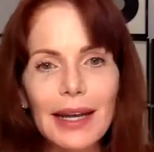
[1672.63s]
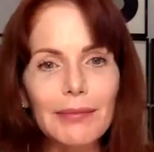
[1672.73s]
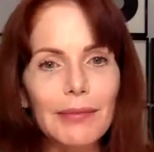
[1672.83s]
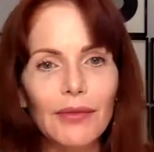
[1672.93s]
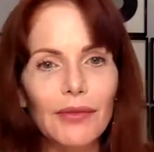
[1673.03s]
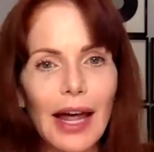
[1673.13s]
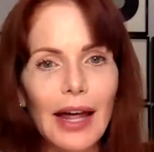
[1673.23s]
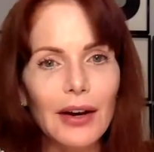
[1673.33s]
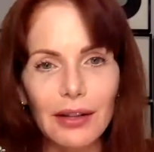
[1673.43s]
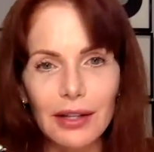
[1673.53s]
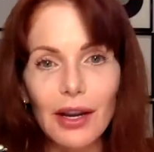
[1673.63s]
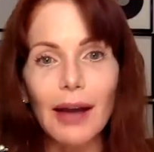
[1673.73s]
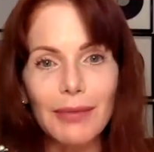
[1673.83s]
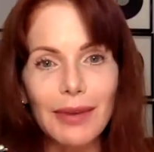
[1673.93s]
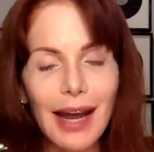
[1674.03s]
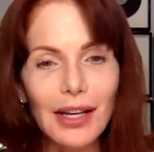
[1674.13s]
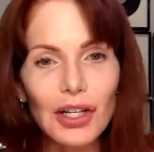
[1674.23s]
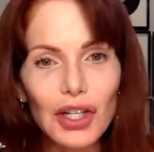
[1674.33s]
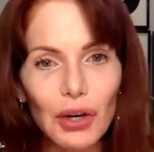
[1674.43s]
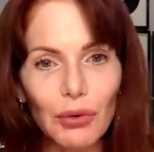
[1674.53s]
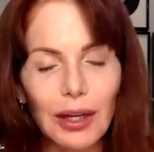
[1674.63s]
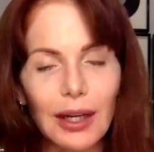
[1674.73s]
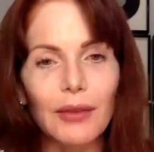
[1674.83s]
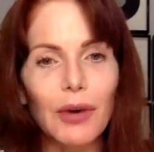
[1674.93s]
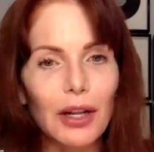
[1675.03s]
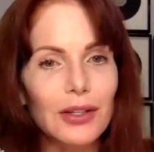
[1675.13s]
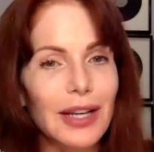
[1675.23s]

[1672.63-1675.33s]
named flat earth no i'm not joking on one of those